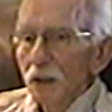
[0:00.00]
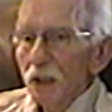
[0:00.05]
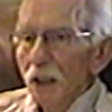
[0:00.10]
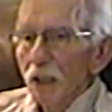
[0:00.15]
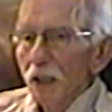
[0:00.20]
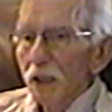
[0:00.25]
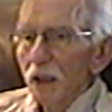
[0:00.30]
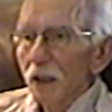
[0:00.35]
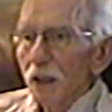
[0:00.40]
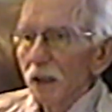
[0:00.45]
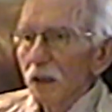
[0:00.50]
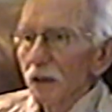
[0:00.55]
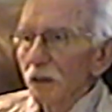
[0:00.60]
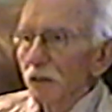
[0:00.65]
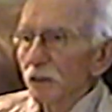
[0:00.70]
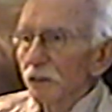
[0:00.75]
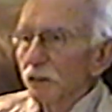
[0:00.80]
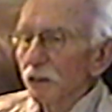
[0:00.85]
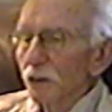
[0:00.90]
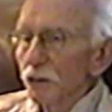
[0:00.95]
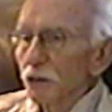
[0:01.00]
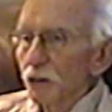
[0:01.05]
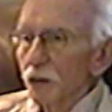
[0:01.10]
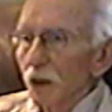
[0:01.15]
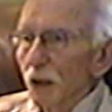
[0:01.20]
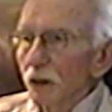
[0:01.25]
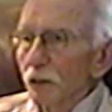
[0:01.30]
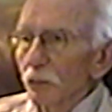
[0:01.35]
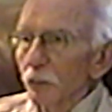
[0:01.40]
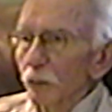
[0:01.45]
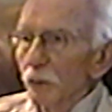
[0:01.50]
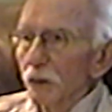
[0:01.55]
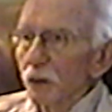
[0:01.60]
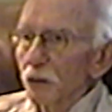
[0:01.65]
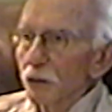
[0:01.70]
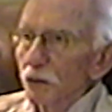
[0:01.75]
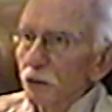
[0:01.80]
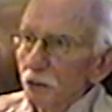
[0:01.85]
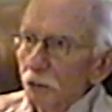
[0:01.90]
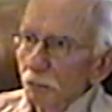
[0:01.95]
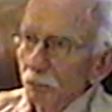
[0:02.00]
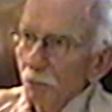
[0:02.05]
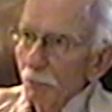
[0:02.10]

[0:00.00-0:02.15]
And the sun was